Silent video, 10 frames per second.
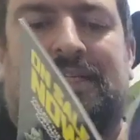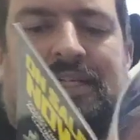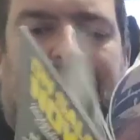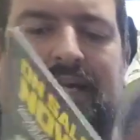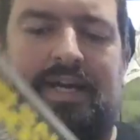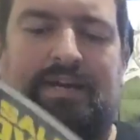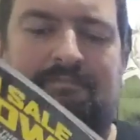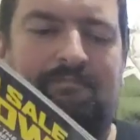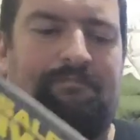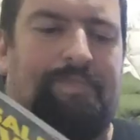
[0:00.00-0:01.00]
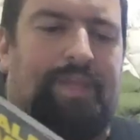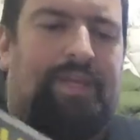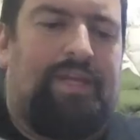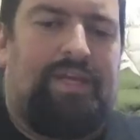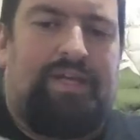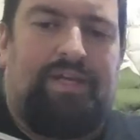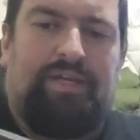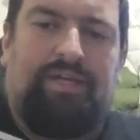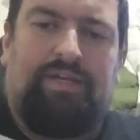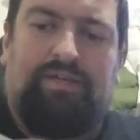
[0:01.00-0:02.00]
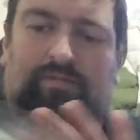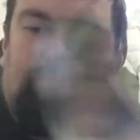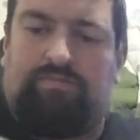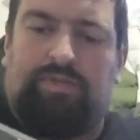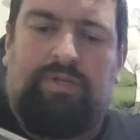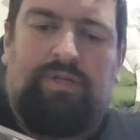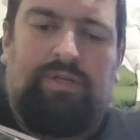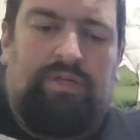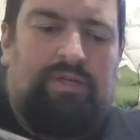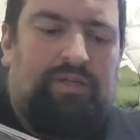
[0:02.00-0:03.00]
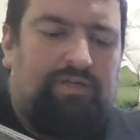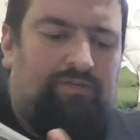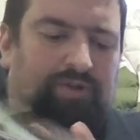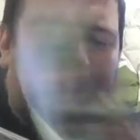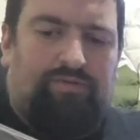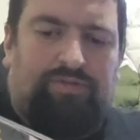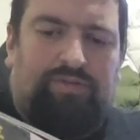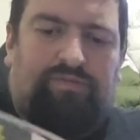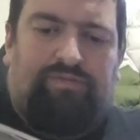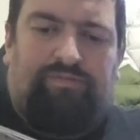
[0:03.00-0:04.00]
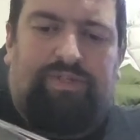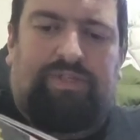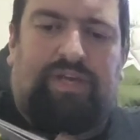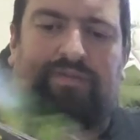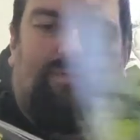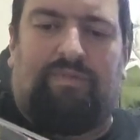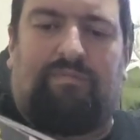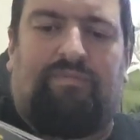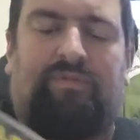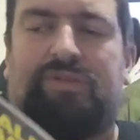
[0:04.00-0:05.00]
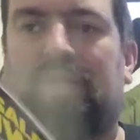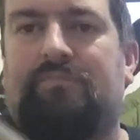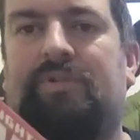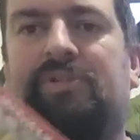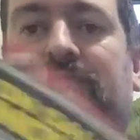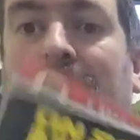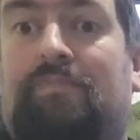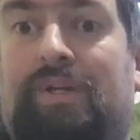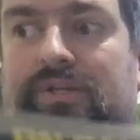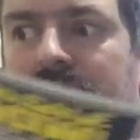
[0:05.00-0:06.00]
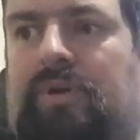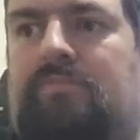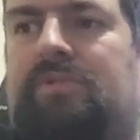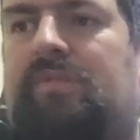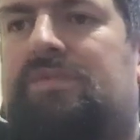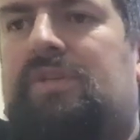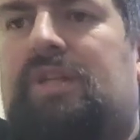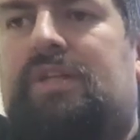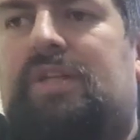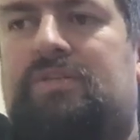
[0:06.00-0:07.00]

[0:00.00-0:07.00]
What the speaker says: and here, some really cool stuff, bits that I haven't read before. The Champions I've read bits and bobs of, so that's